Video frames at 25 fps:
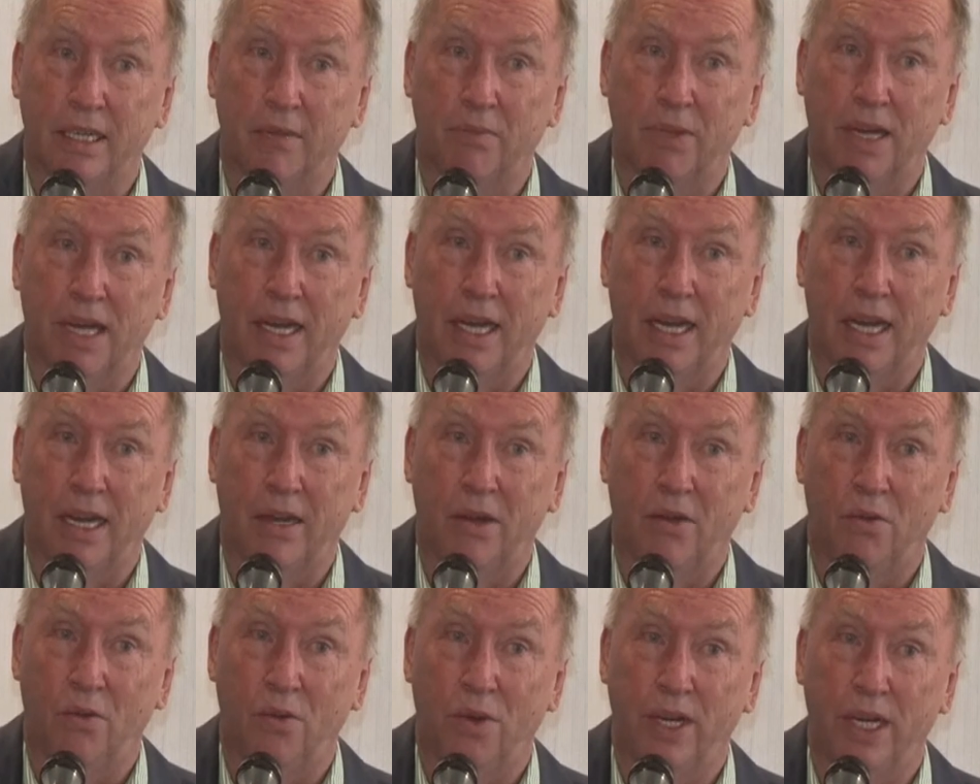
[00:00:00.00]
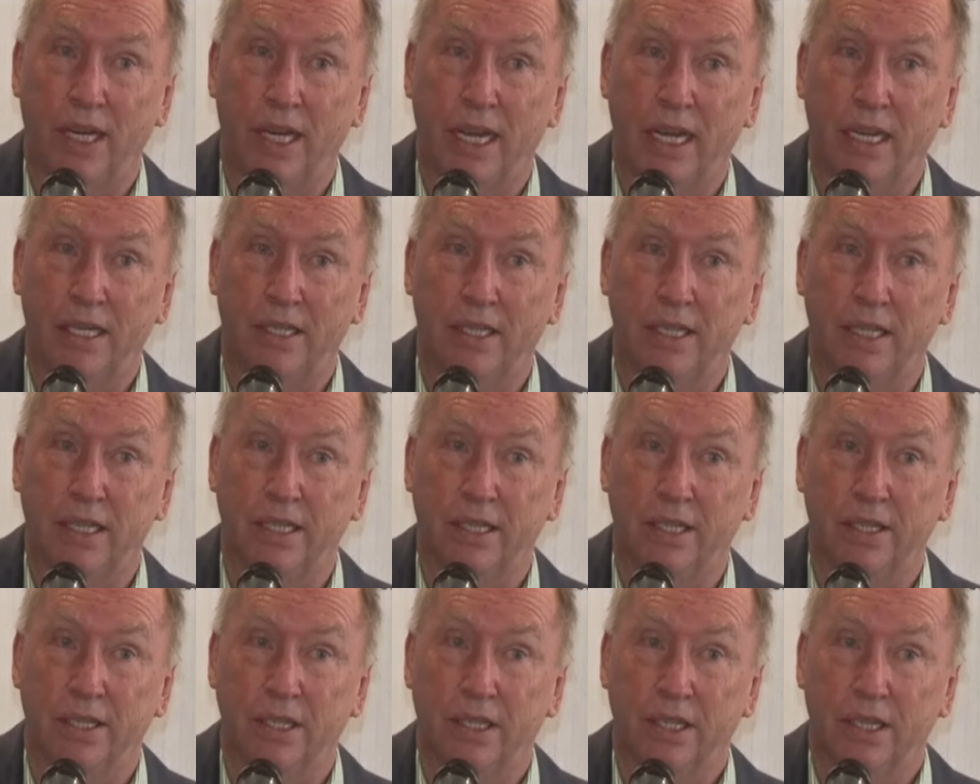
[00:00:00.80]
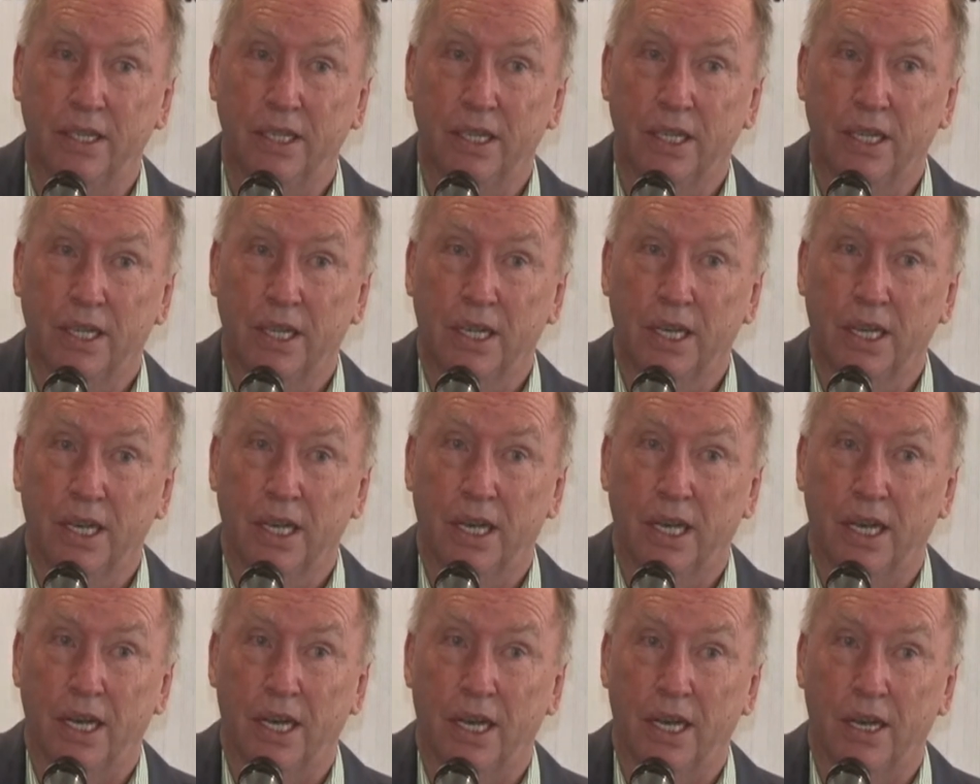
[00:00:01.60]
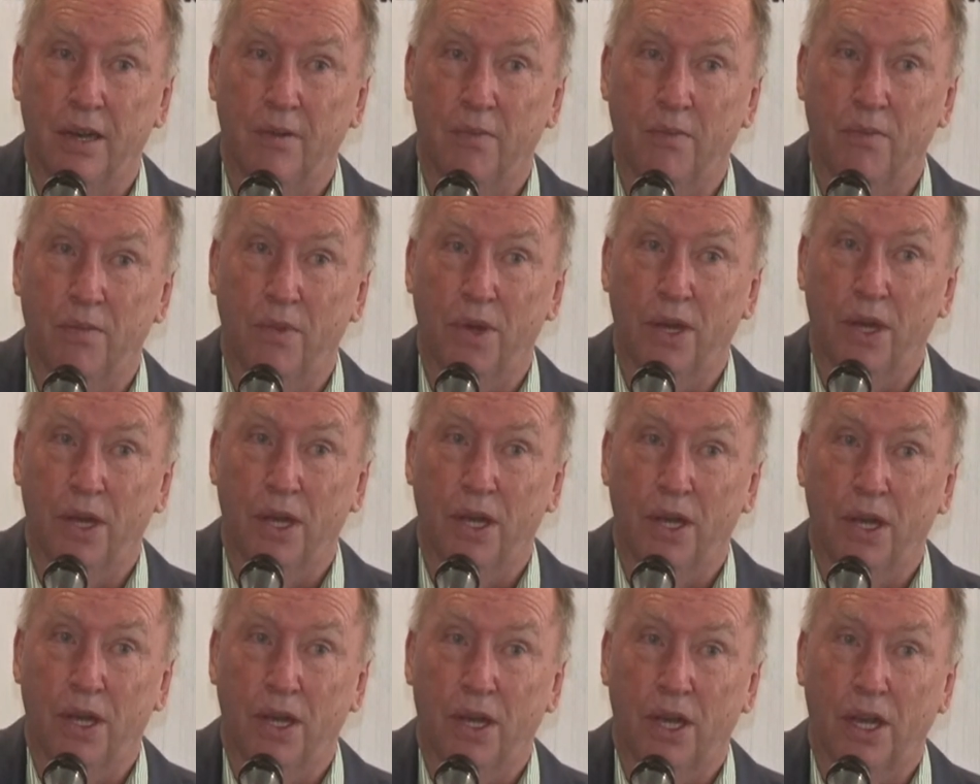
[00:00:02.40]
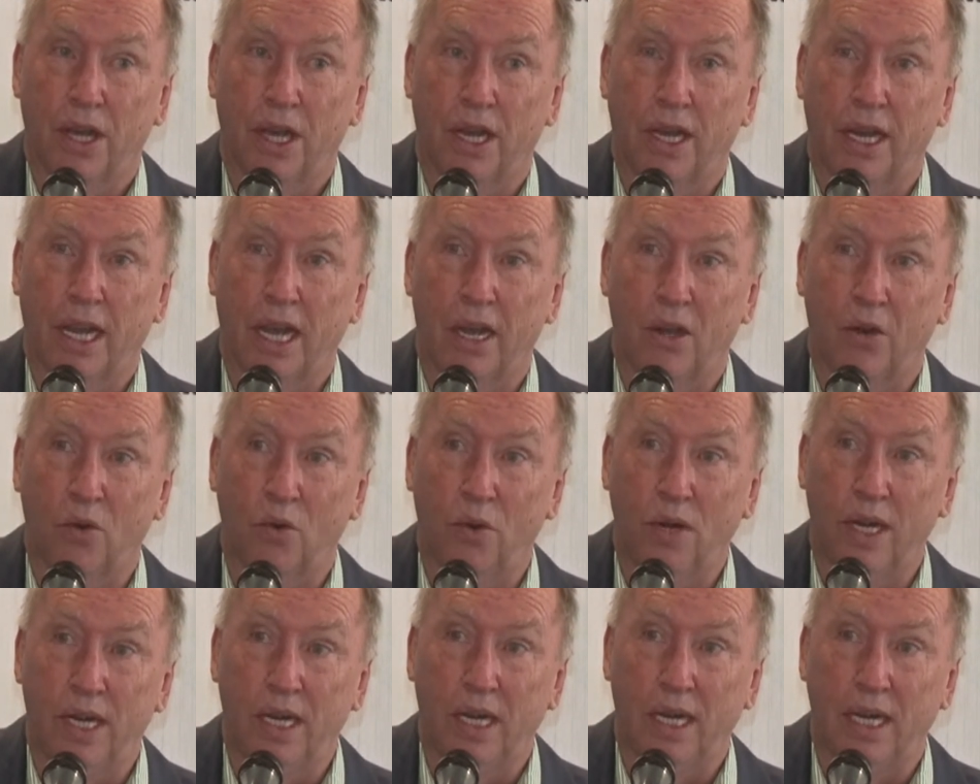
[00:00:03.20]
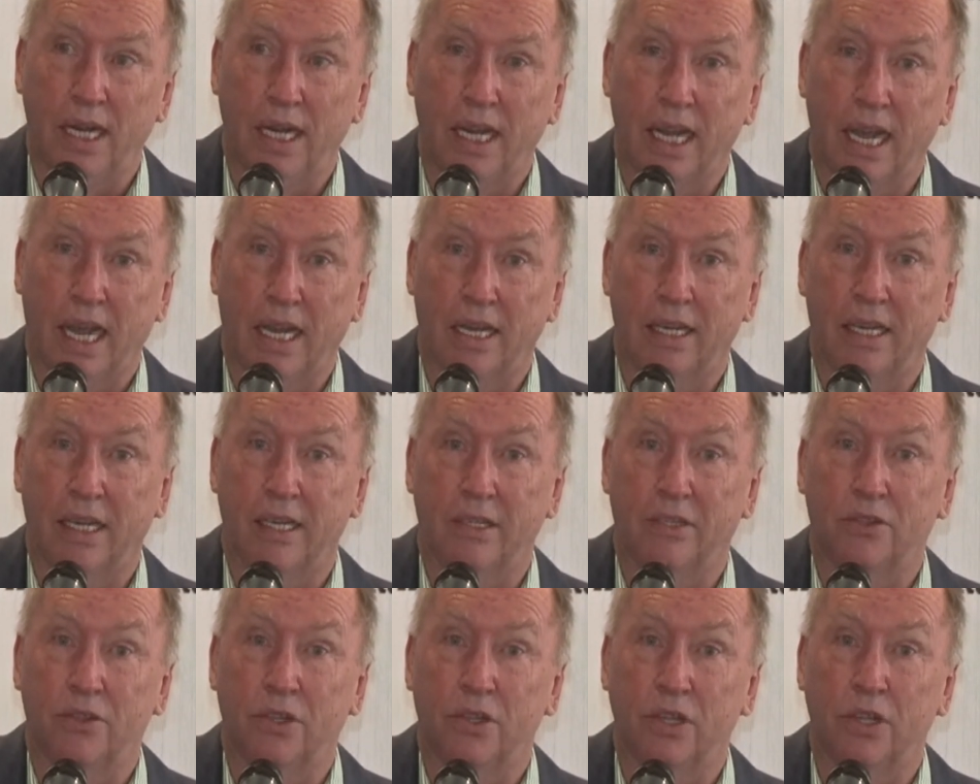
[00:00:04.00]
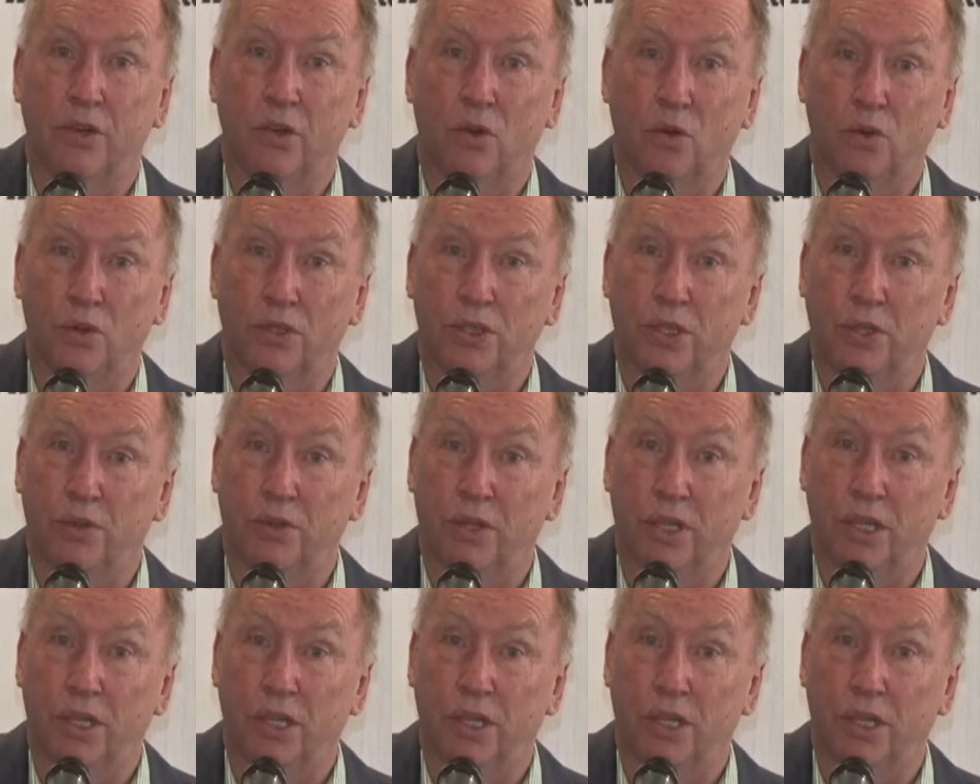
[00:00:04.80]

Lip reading: about how we get it and how quickly, and also the